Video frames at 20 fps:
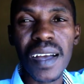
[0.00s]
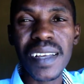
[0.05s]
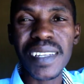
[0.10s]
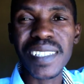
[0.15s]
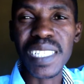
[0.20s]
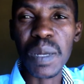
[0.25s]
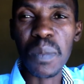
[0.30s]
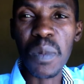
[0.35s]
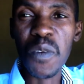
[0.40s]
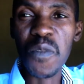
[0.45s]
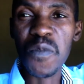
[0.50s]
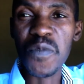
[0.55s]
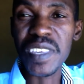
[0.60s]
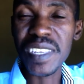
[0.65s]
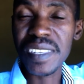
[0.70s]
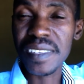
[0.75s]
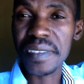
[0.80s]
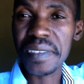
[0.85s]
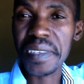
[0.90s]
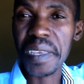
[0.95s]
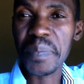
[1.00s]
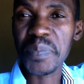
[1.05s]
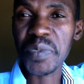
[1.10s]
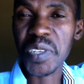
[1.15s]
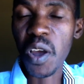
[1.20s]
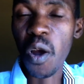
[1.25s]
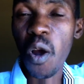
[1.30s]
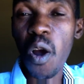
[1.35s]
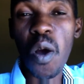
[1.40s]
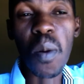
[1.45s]
Some of these
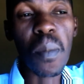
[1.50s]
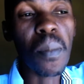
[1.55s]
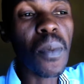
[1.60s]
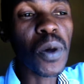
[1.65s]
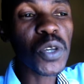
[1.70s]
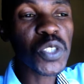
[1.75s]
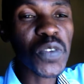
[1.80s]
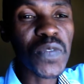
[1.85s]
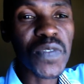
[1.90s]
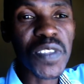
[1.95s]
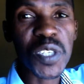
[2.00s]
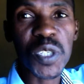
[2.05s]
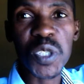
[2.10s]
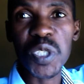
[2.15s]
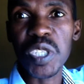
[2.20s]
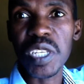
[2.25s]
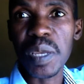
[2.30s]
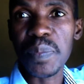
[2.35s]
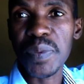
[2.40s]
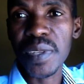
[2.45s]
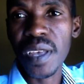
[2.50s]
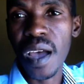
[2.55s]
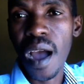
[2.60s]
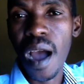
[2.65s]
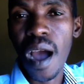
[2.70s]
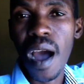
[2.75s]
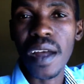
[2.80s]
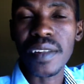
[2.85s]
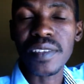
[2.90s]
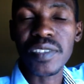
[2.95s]
tips, or most of these tips,
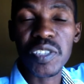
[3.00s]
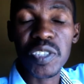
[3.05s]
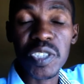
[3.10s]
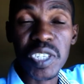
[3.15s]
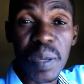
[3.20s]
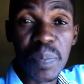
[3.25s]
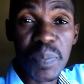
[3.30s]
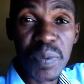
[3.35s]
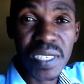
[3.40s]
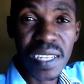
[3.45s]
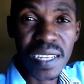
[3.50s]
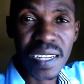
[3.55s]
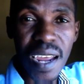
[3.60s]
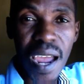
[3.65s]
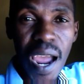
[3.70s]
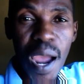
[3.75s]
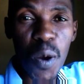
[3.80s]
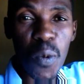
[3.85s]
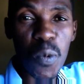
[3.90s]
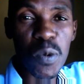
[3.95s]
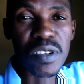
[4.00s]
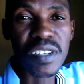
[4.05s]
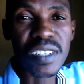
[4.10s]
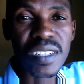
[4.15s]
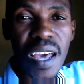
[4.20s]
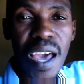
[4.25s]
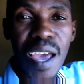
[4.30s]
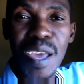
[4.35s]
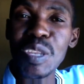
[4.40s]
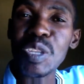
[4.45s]
are tips that I
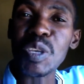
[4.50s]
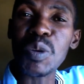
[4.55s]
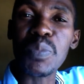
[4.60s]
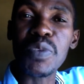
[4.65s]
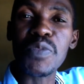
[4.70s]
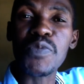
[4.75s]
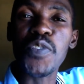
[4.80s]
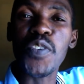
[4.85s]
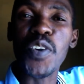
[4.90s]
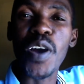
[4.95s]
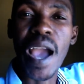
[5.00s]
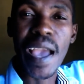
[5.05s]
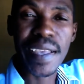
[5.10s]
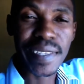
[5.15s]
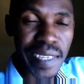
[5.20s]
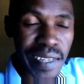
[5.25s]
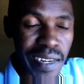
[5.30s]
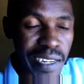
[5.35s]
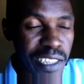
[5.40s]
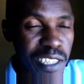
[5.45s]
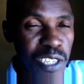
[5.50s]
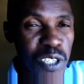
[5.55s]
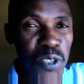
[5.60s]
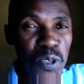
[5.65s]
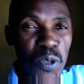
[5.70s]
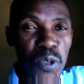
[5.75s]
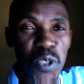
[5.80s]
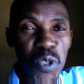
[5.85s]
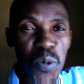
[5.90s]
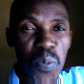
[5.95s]
wished I knew before I started
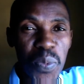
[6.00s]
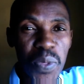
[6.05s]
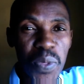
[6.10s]
this YouTube